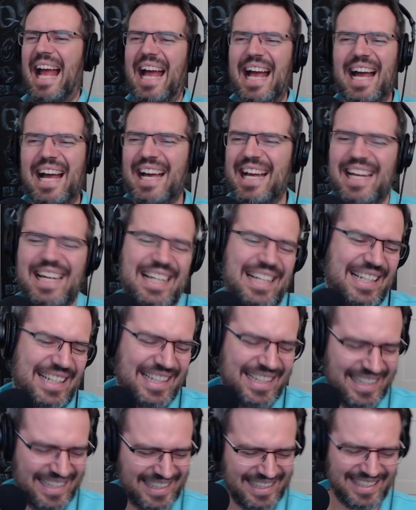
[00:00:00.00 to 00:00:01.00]
Ah,
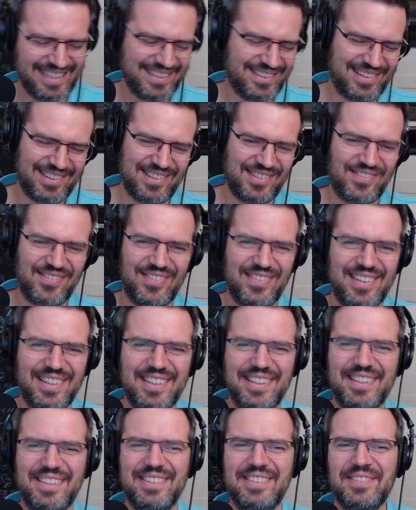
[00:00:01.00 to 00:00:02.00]
it's awesome.
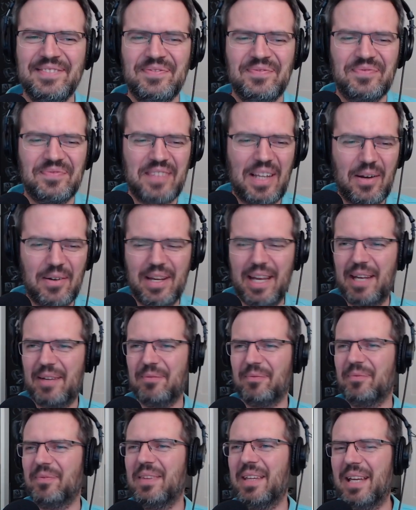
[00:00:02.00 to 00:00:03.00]

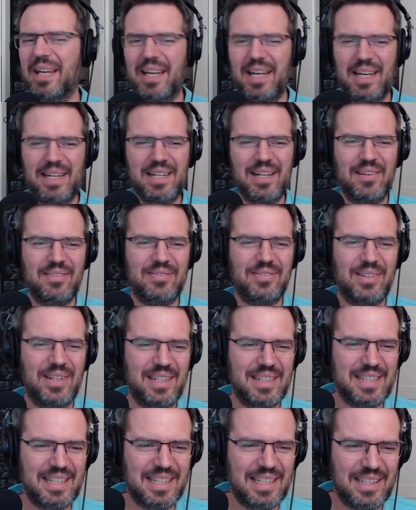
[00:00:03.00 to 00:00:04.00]
Okay, uh, enough
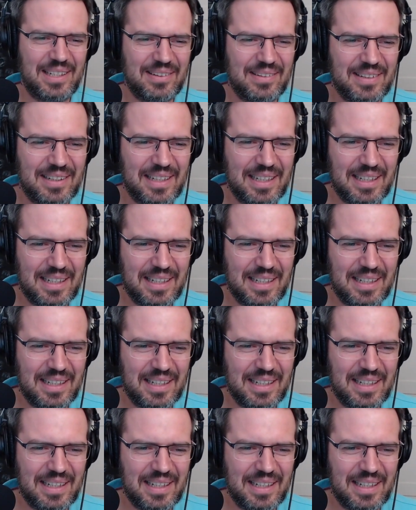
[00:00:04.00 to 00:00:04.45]
ranting here.